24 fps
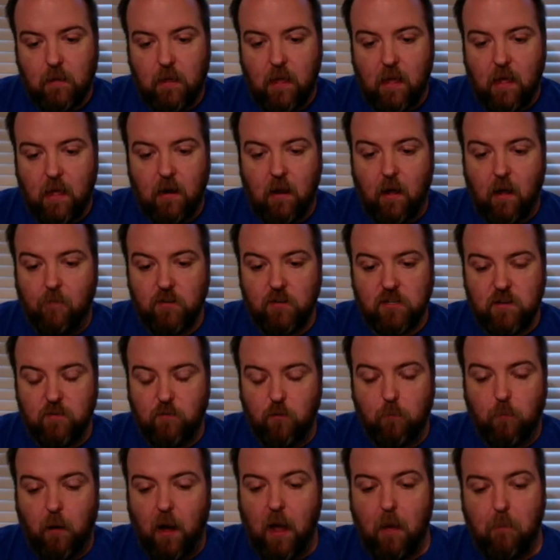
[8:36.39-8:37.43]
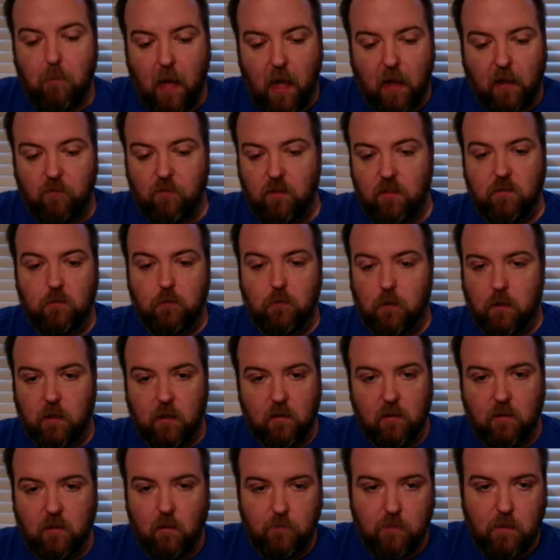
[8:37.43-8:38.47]
And obviously, if you buy a pack of ether, you're going to
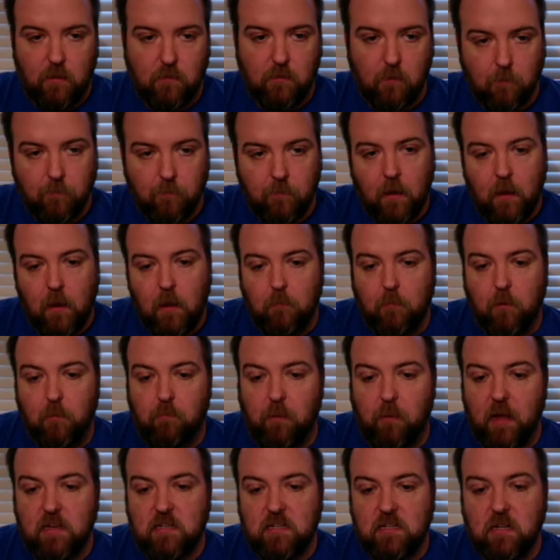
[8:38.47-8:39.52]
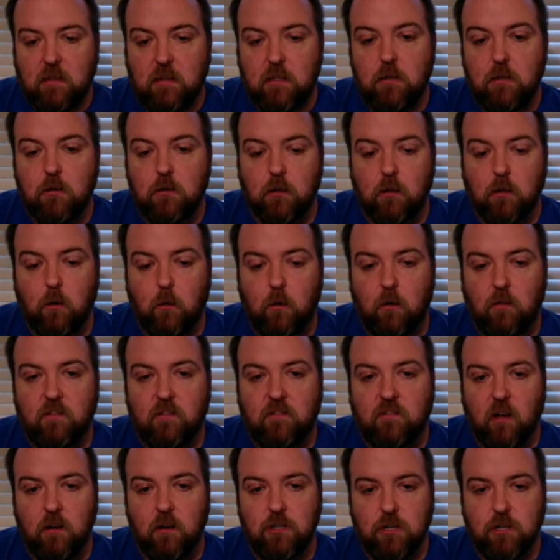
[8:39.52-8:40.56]
get a ton of ether. But basically, you're going to go into this
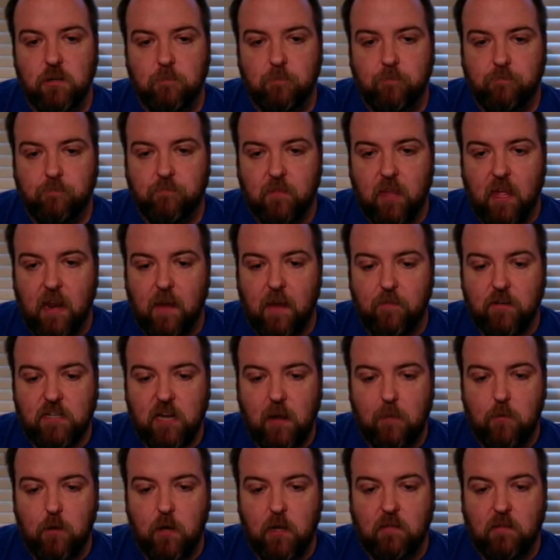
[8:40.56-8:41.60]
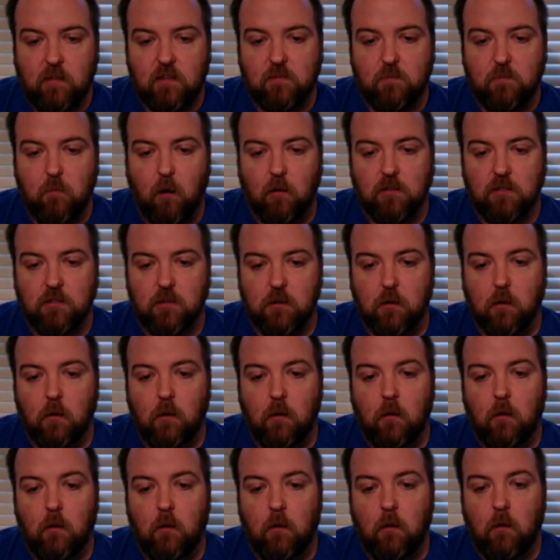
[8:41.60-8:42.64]
dungeon, and every time you hit this monster,
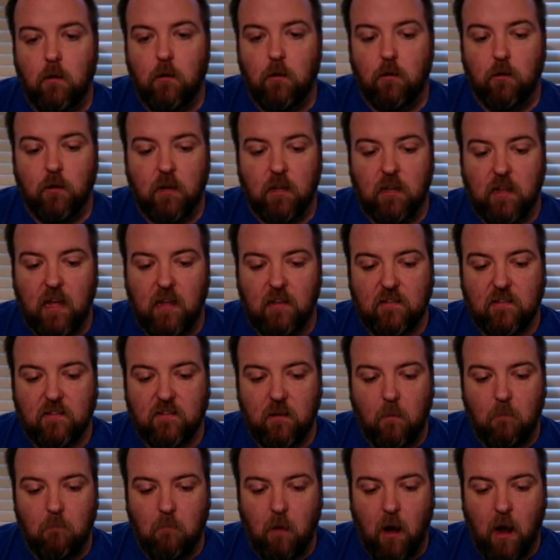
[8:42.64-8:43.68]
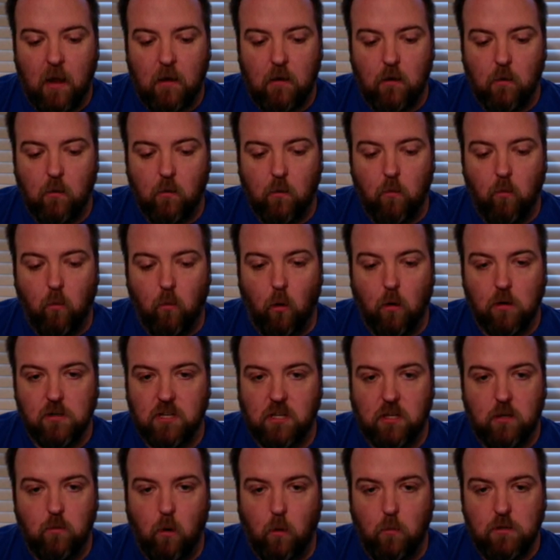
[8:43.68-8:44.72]
you're going to get some minor rewards,
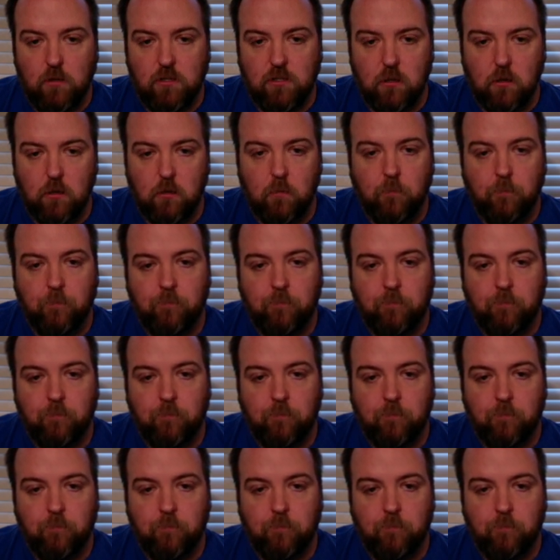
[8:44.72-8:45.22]
like you always do.